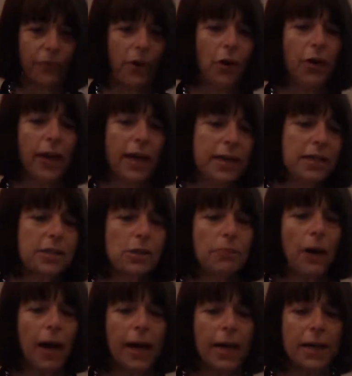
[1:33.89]
Okay, so
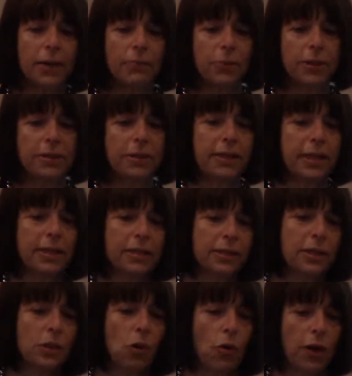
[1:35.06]
my presentation
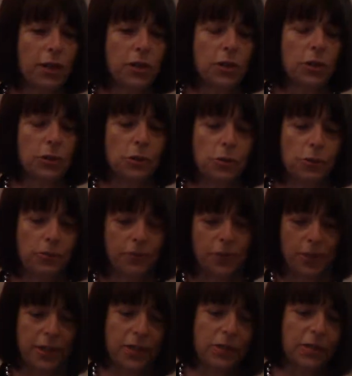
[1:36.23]
is going to, so
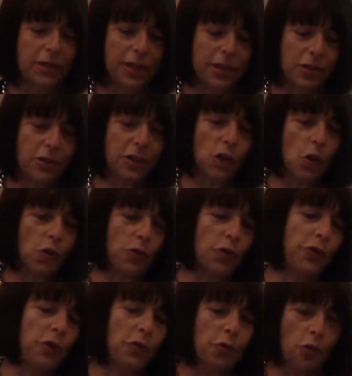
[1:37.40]
here's an
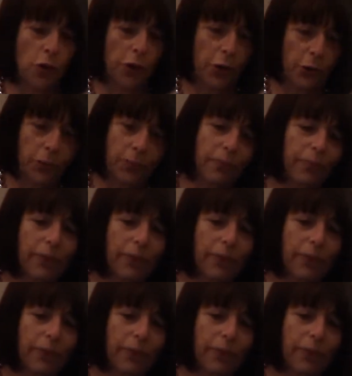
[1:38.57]
overview for you.